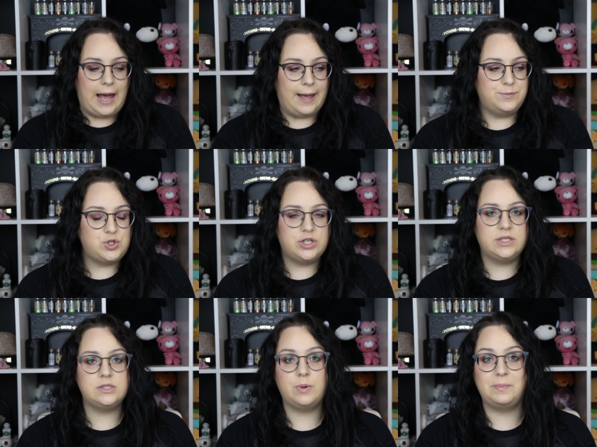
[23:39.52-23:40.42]
I'm sure
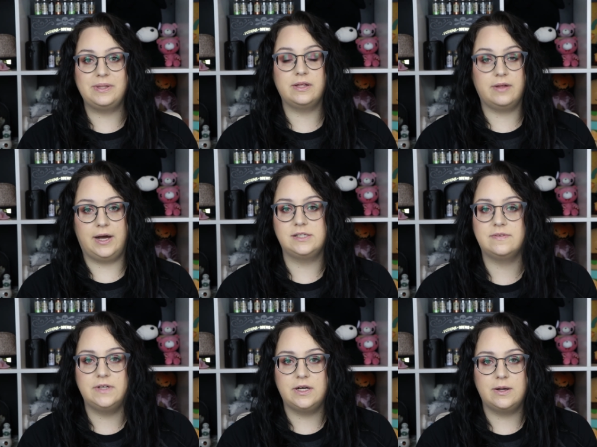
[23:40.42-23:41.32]
this won't be the last
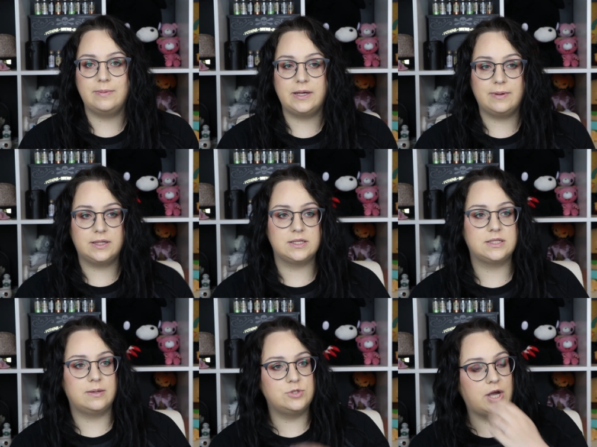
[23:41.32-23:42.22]
video I make about this
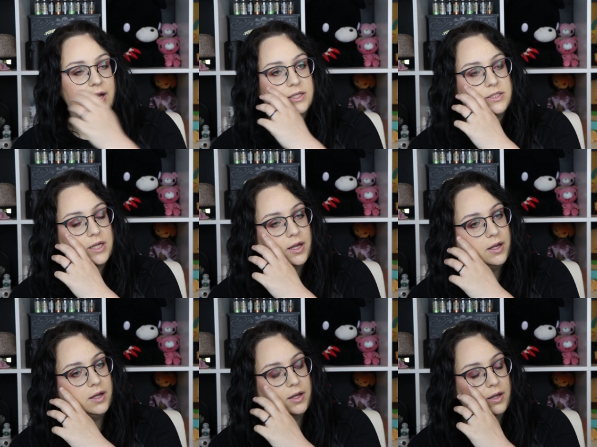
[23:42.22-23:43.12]
subject.
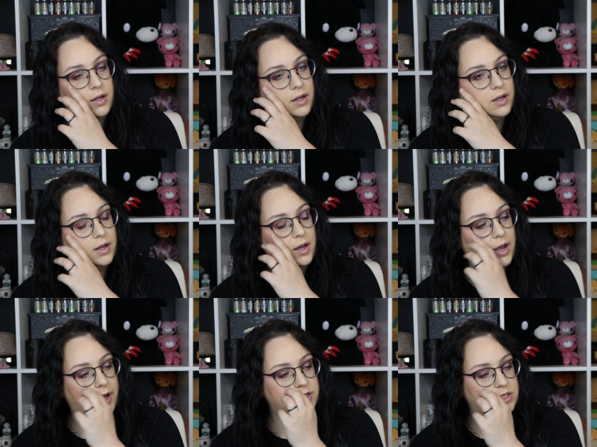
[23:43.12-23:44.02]

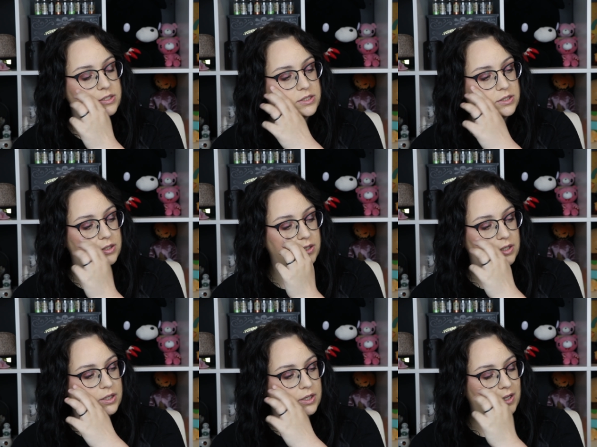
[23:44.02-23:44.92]

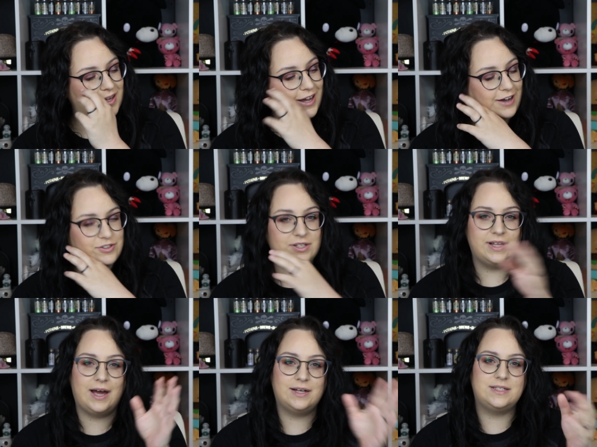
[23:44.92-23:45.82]
After
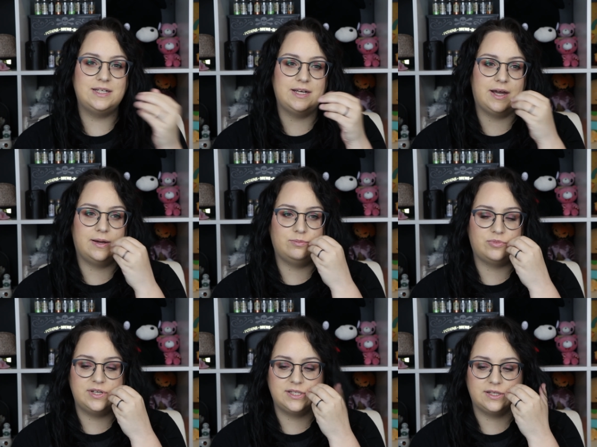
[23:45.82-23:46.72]
that DM
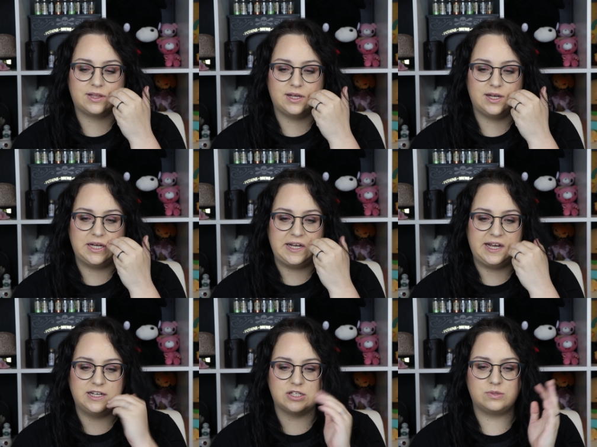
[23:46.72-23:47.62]
recently,
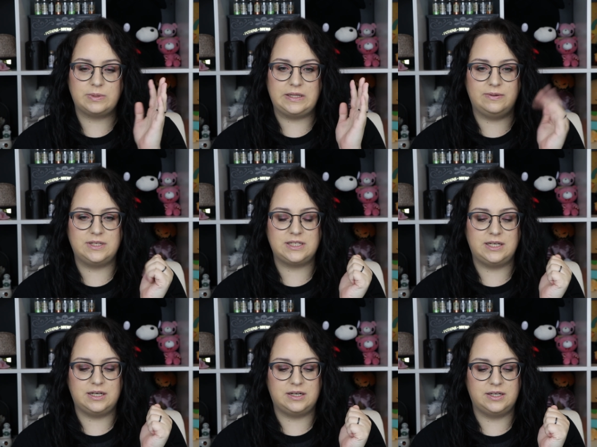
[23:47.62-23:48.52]
I just really wanted to
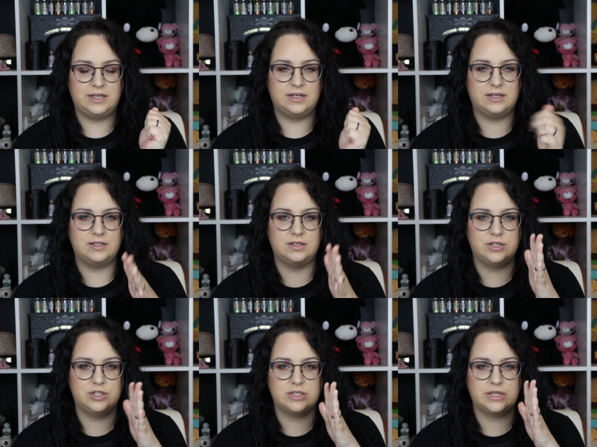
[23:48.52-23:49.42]
get on here and
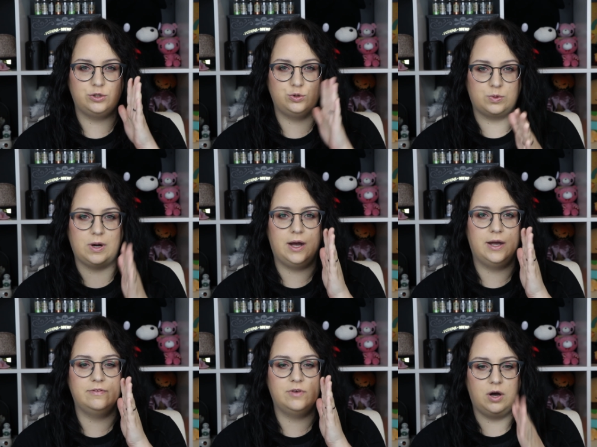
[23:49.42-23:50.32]
just like
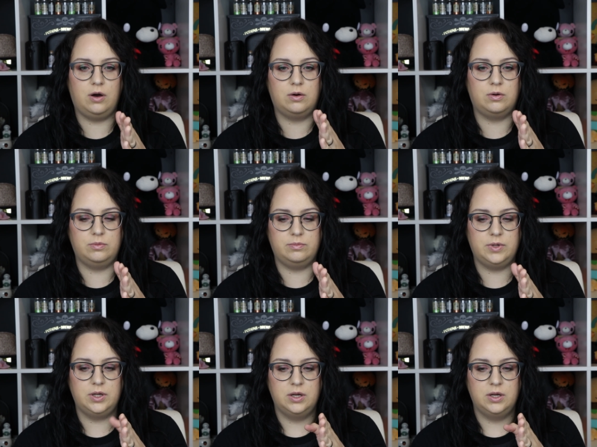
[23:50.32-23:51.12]
drive home